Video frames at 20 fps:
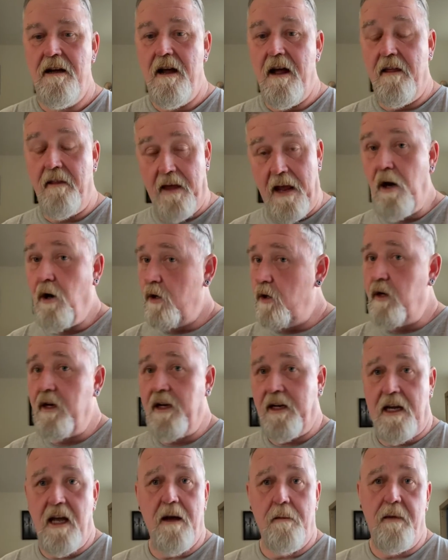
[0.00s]
They are going
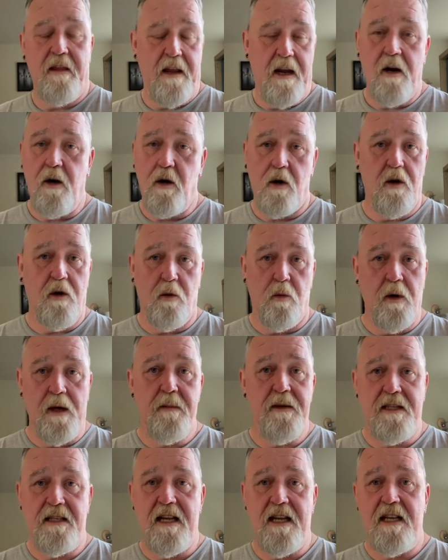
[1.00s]
to come and they are going to
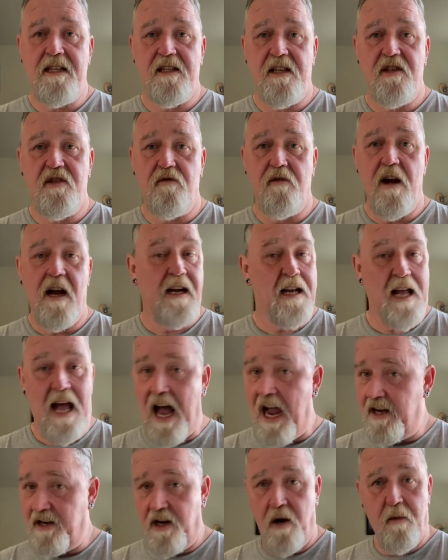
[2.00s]
repossess this truck. I
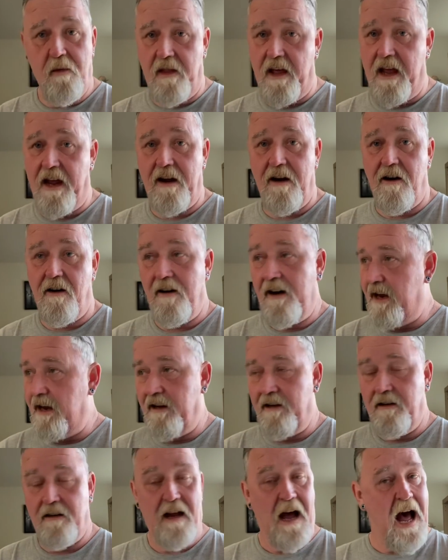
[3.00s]
know they are,
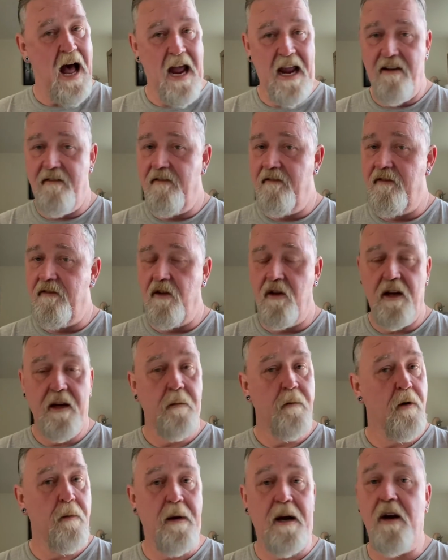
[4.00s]
and I have fully
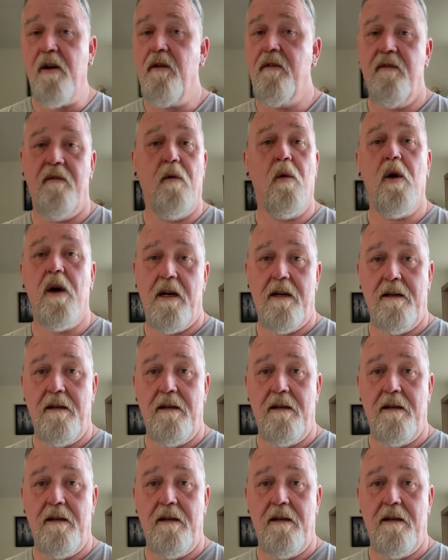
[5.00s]
prepared for it.